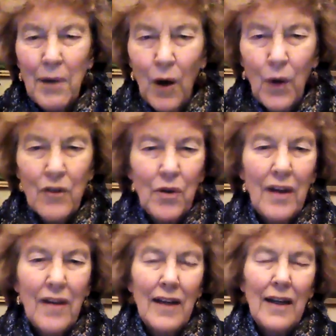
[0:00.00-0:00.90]
poetry
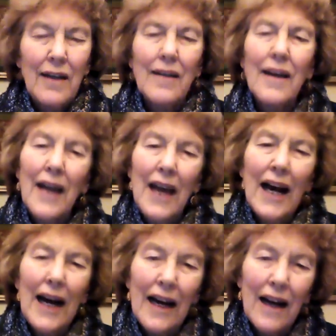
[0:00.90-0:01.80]
is needed,
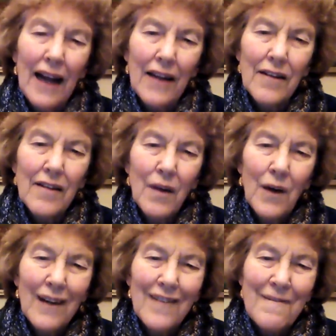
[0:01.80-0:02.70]
and so
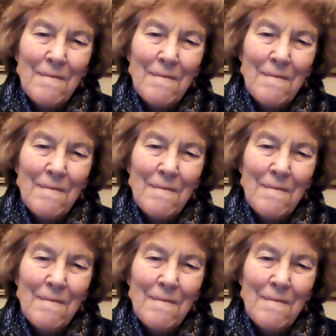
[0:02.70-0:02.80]
on.